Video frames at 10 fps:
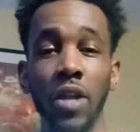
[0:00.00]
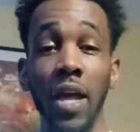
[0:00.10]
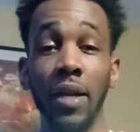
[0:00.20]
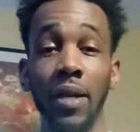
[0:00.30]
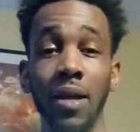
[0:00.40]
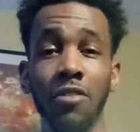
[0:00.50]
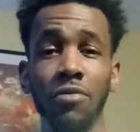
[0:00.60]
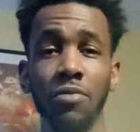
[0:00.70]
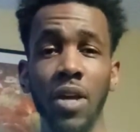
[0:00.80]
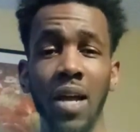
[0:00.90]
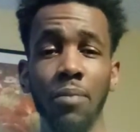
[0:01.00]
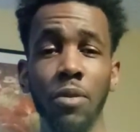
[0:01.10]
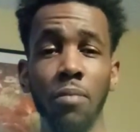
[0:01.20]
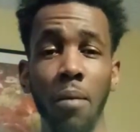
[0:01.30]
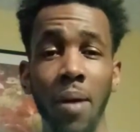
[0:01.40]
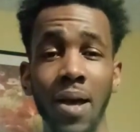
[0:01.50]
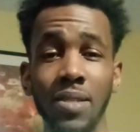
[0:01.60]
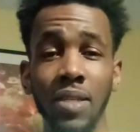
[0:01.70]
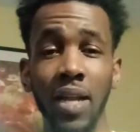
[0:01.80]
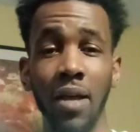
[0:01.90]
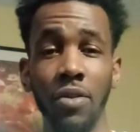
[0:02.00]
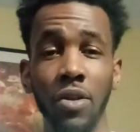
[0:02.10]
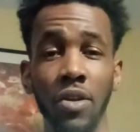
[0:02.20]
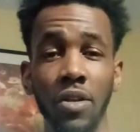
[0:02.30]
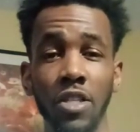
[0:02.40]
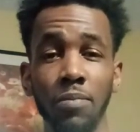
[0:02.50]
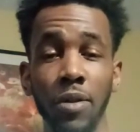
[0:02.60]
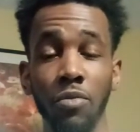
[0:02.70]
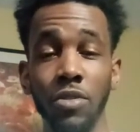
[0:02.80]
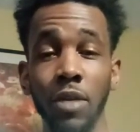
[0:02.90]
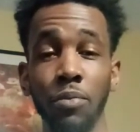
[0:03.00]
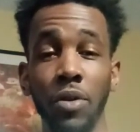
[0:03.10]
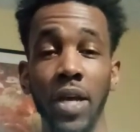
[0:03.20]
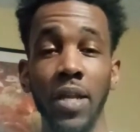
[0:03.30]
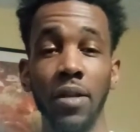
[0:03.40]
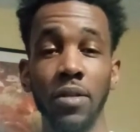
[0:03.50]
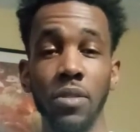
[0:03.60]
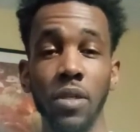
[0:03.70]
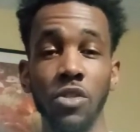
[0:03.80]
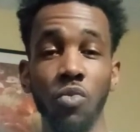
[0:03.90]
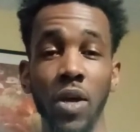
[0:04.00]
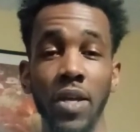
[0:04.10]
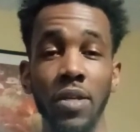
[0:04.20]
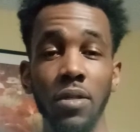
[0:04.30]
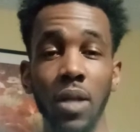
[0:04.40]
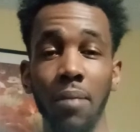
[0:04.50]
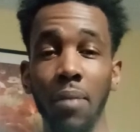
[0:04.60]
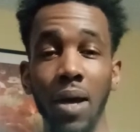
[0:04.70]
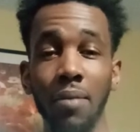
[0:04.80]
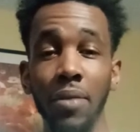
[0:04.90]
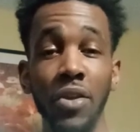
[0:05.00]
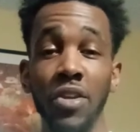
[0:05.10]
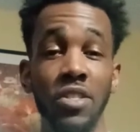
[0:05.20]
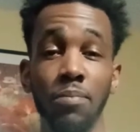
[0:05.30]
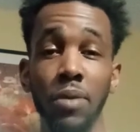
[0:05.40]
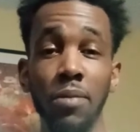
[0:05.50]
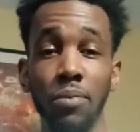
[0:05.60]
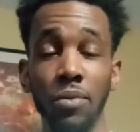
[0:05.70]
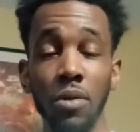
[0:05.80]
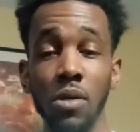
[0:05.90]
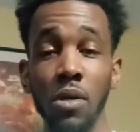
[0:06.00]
Now that I've kind of put my mindset out there and it's been reciprocated in such ways, not by millions of people,